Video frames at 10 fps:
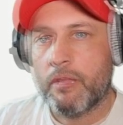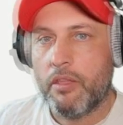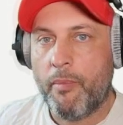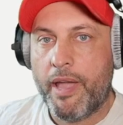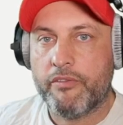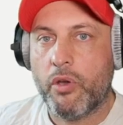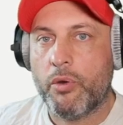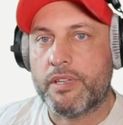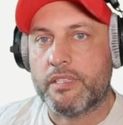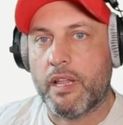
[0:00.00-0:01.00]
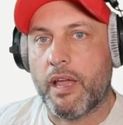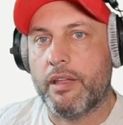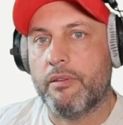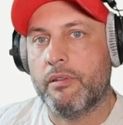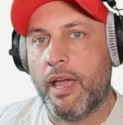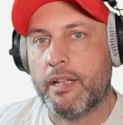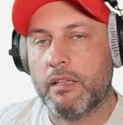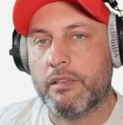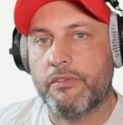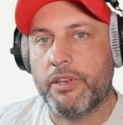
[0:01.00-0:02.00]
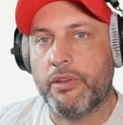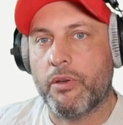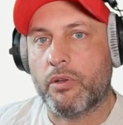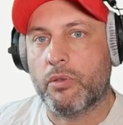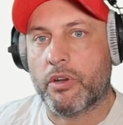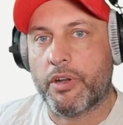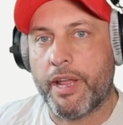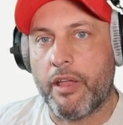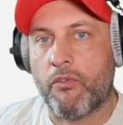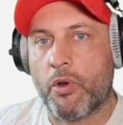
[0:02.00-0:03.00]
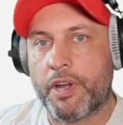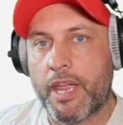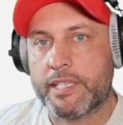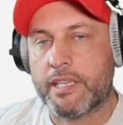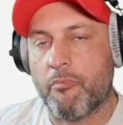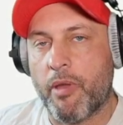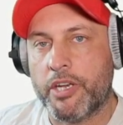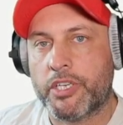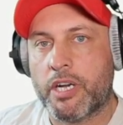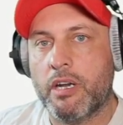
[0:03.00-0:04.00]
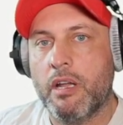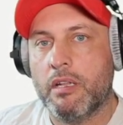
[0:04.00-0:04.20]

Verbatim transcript: You may have noticed that I titled this video to create a forecasting measure,